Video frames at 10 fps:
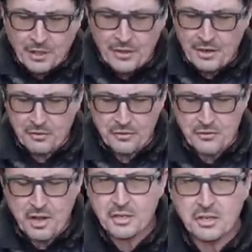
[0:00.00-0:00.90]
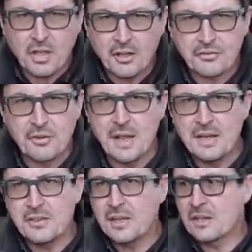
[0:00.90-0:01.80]
they're not going to cost you
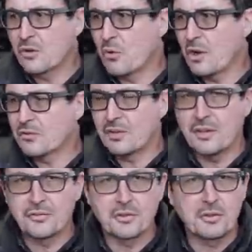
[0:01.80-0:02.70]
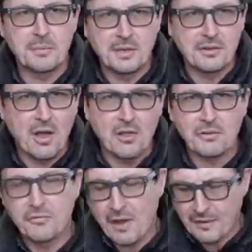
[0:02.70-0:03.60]
anything at garage sales. They're going to be $1,
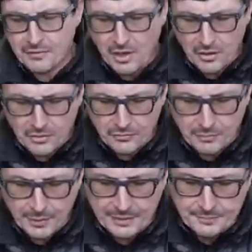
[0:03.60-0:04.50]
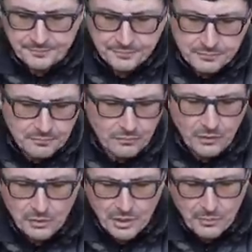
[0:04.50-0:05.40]
$5, but
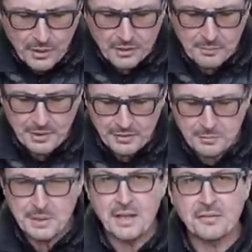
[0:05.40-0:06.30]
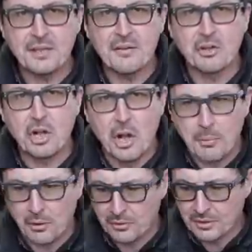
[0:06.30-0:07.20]
what I recommend, it'd be nice to have a
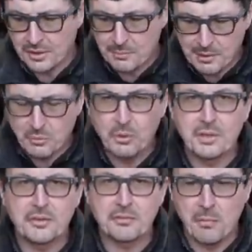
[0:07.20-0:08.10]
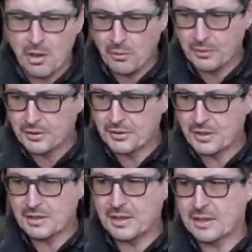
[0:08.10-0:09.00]
couple. Get a big one and a small one. You know,
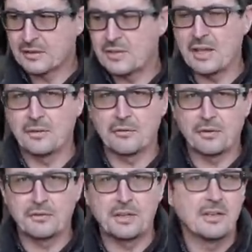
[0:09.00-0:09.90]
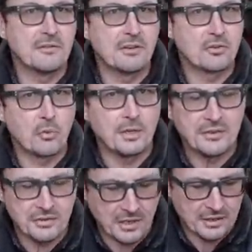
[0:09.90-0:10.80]
get like a 10 or 15, even a
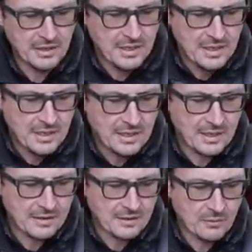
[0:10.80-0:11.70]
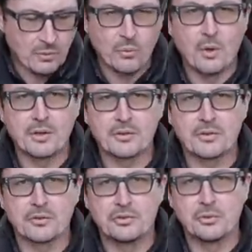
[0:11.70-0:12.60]
20-ton, and a 1
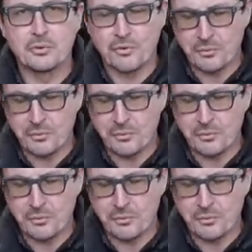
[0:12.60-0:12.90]
or 2 or